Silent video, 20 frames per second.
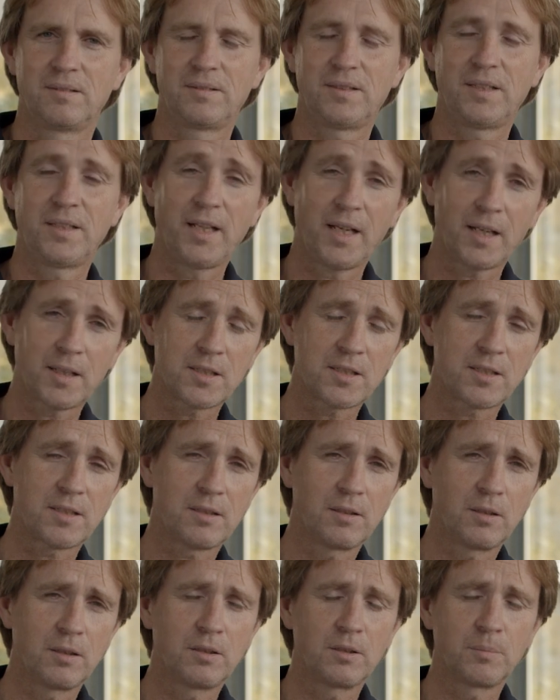The
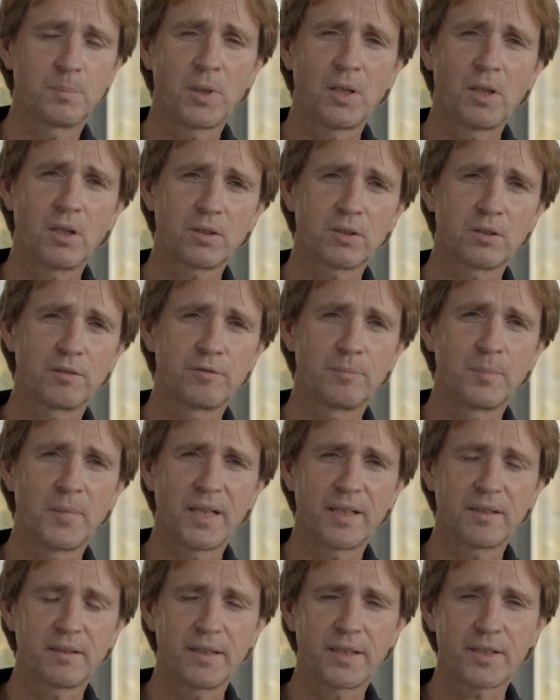next part of
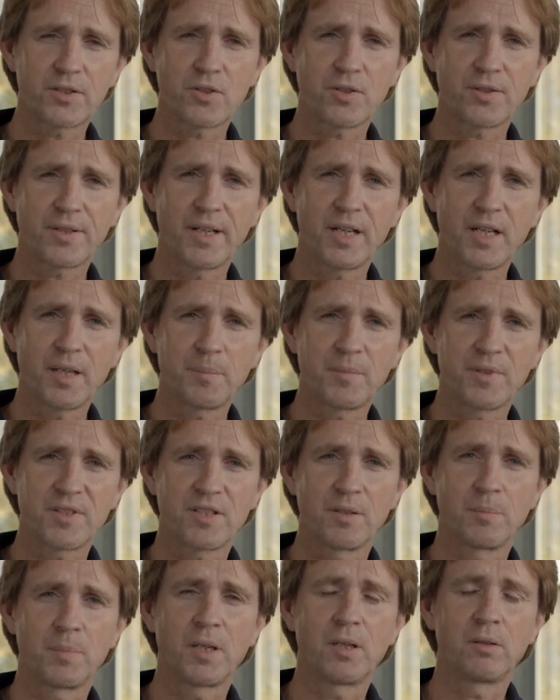my lecture time
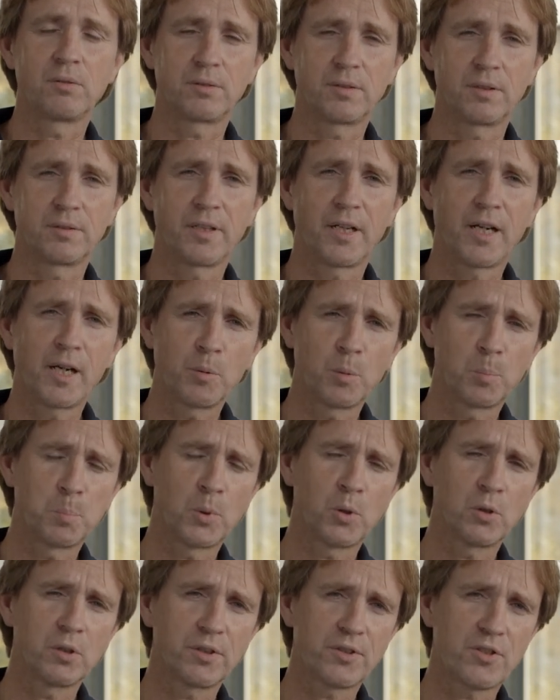is about the
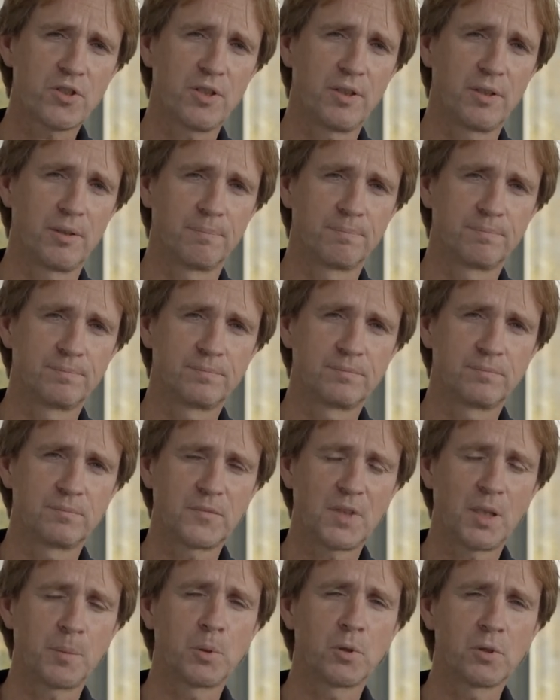tribology.
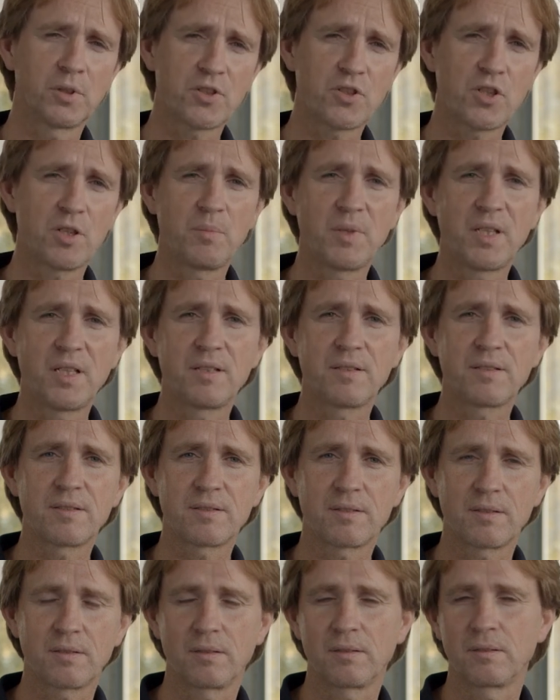Tribology
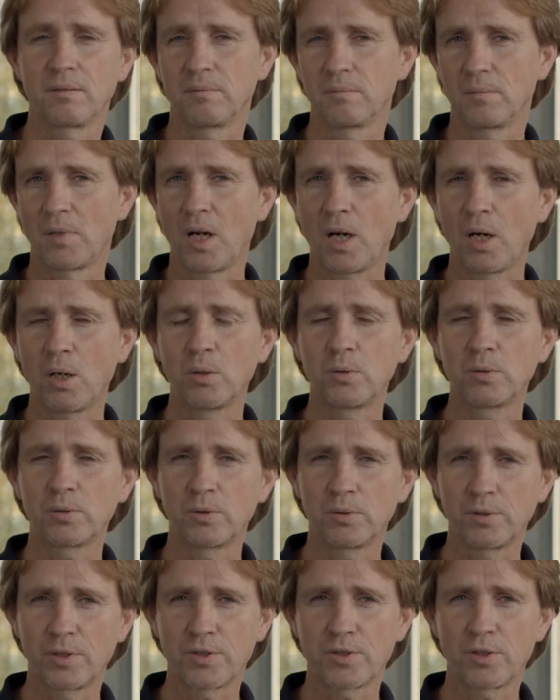means how
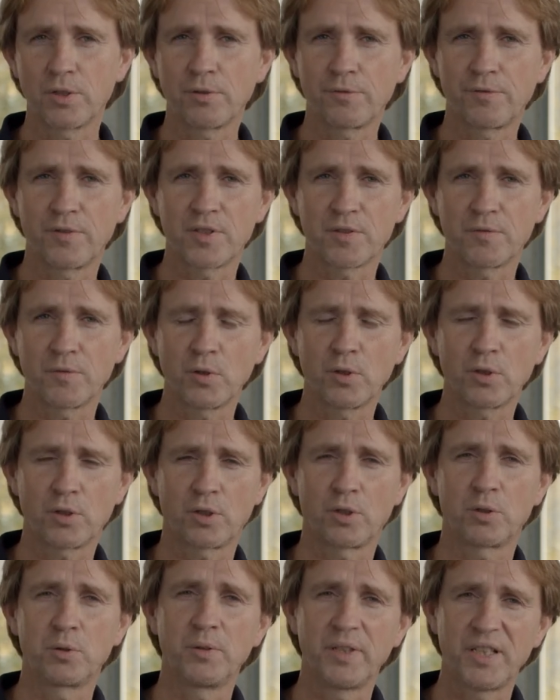do the surfaces
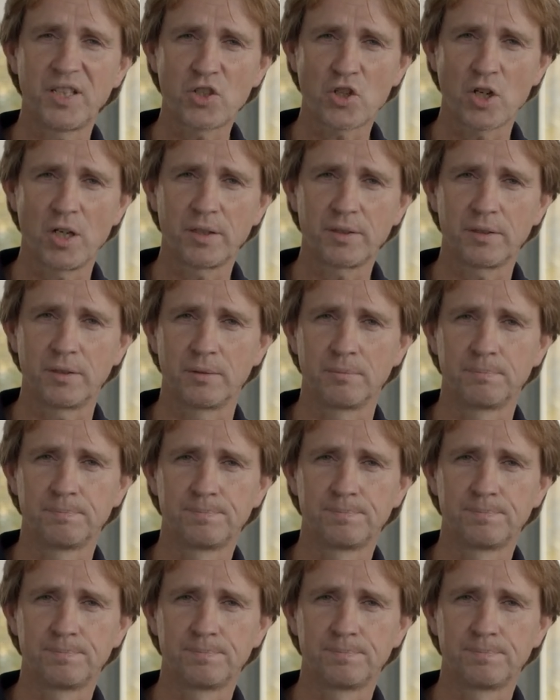work to each other.